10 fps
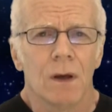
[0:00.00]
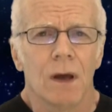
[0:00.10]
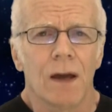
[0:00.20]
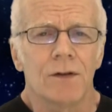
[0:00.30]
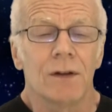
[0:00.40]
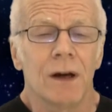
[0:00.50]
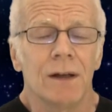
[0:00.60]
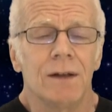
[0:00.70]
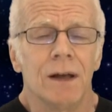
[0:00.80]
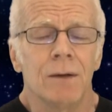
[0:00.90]
has a
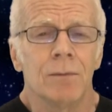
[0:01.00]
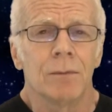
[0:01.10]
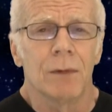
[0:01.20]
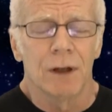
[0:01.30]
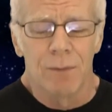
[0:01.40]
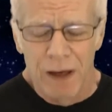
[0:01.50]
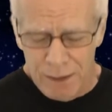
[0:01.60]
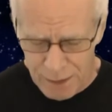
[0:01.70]
90-day money-back